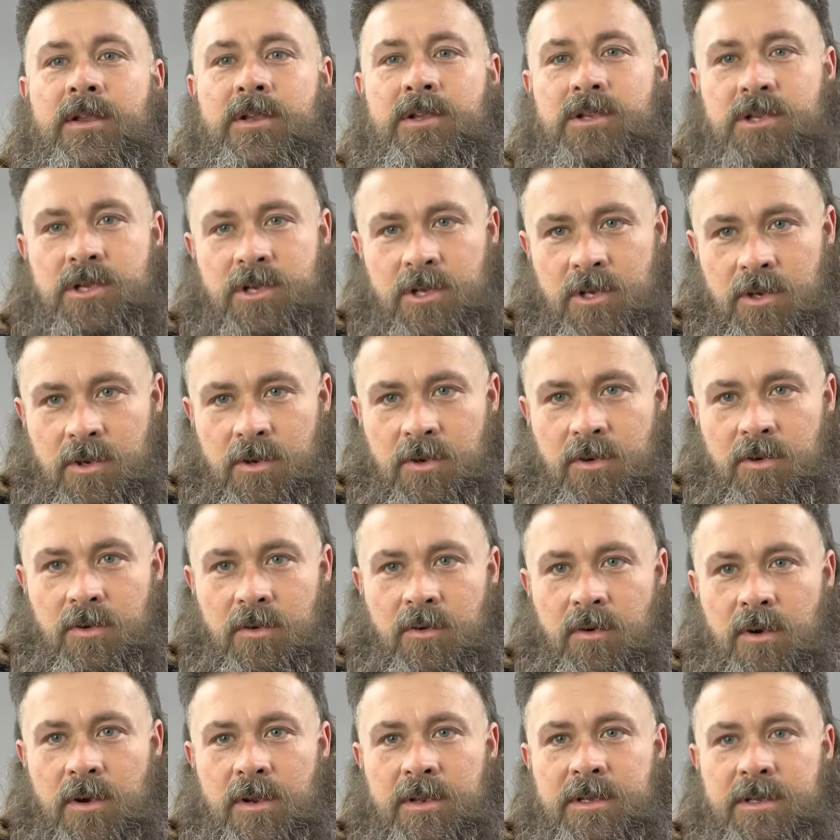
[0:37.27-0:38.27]

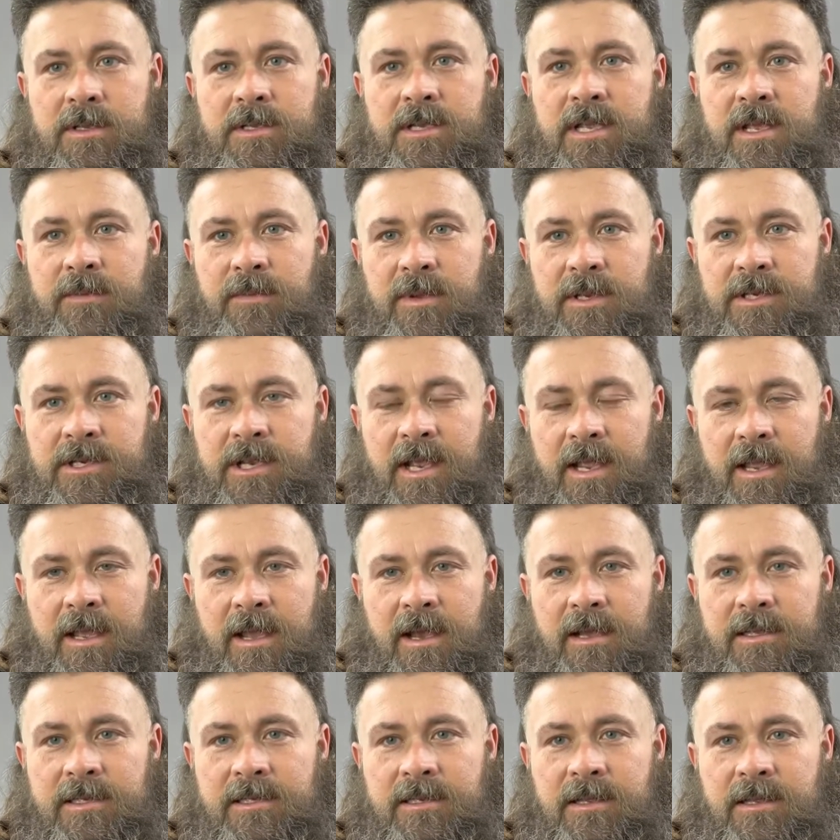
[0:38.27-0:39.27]
to TPJ
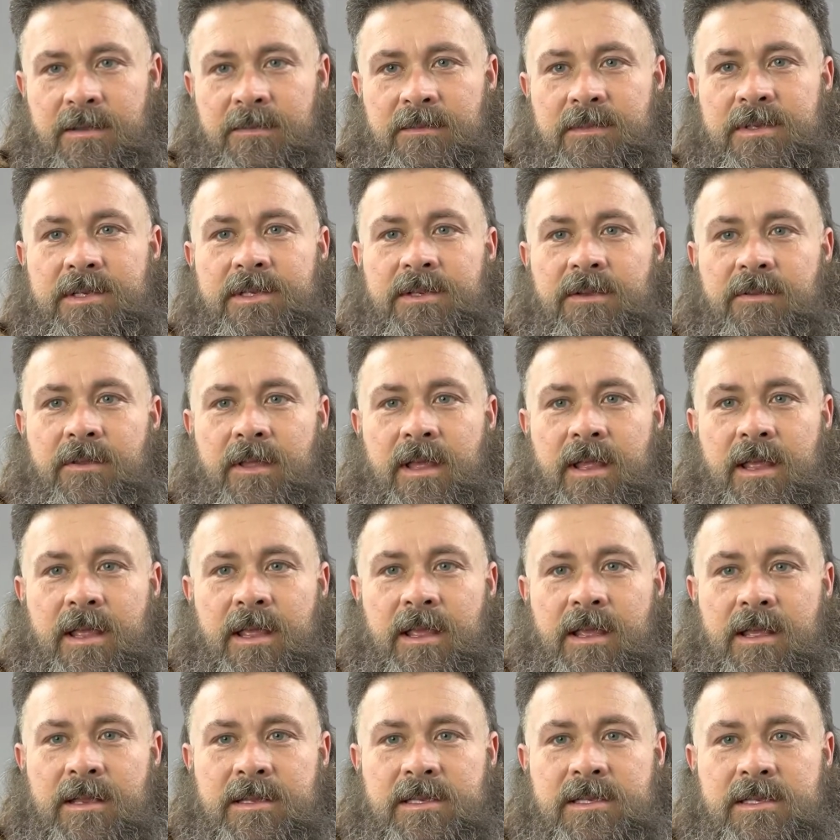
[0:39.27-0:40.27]
Customs so that
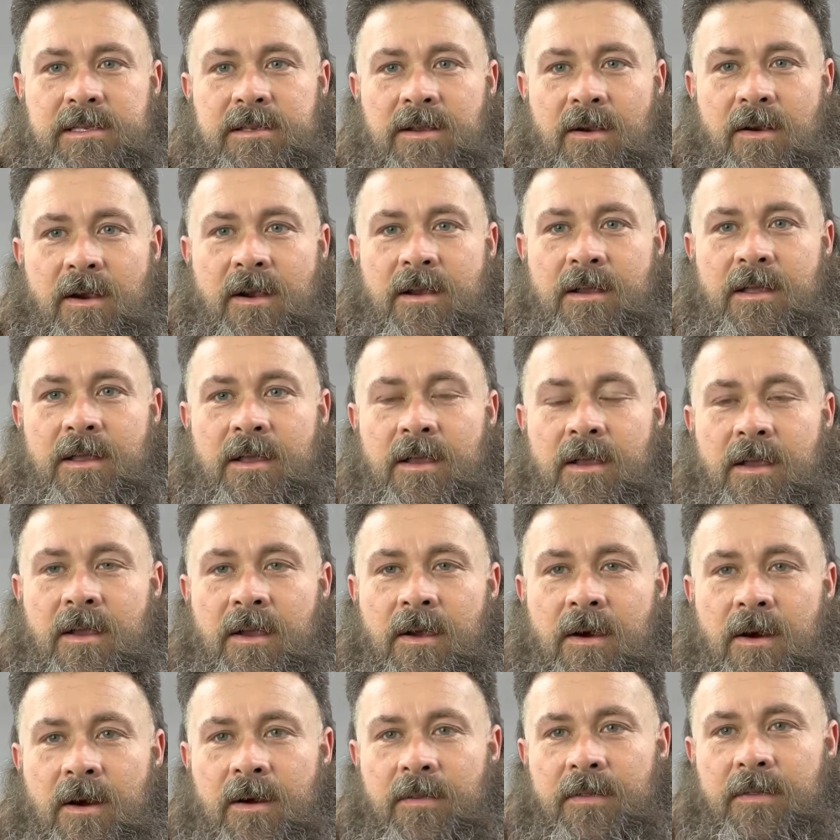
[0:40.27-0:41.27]
he can start
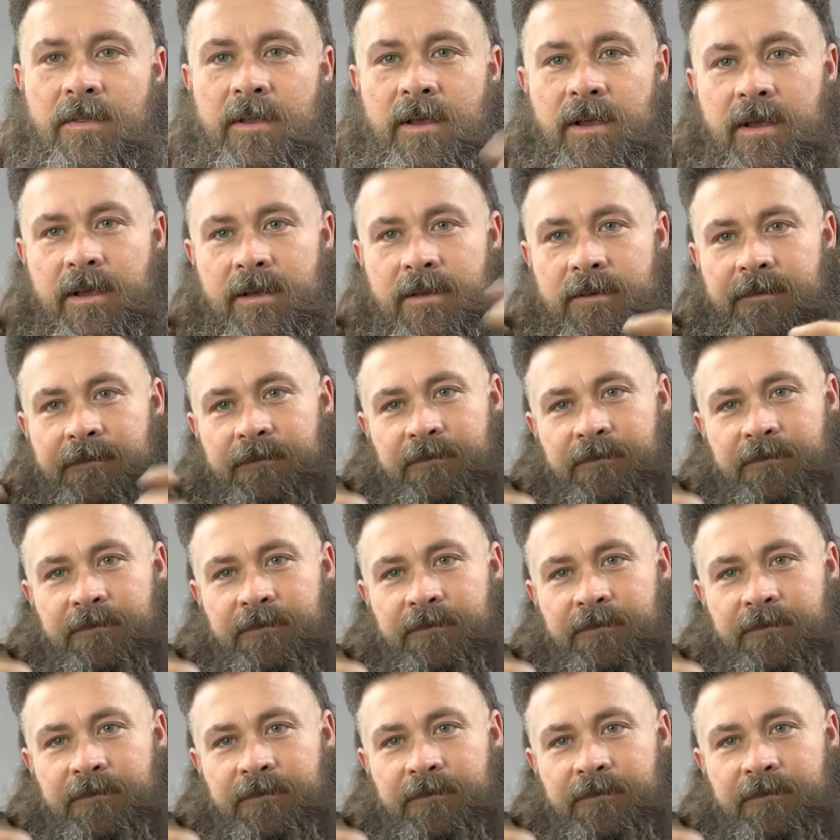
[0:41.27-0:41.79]
on the